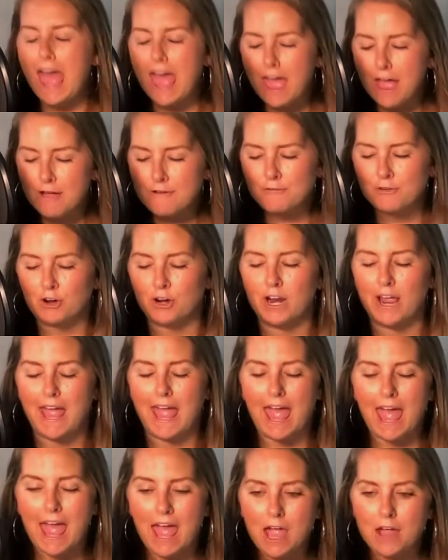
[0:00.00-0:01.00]
ever,
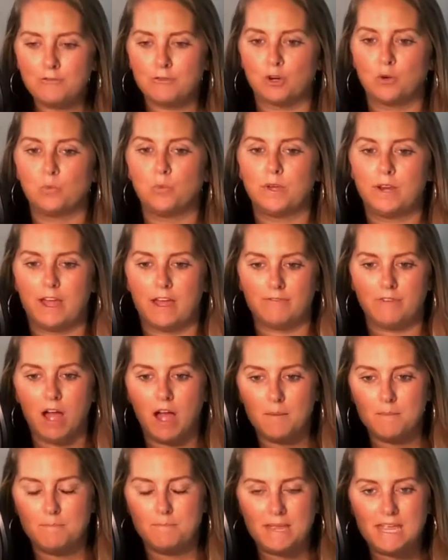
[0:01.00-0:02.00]
ever would have
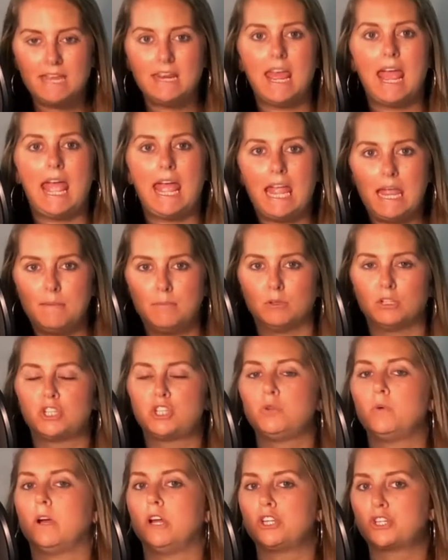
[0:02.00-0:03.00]
been able
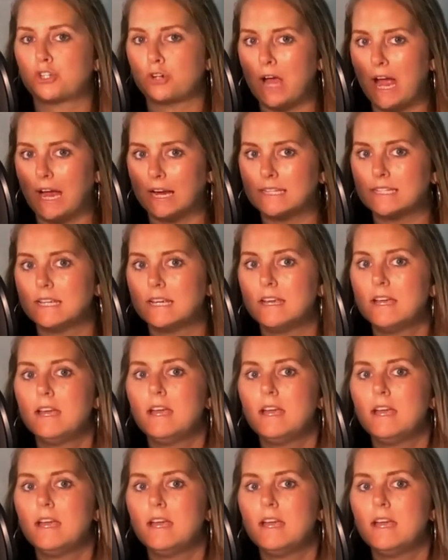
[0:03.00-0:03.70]
to attract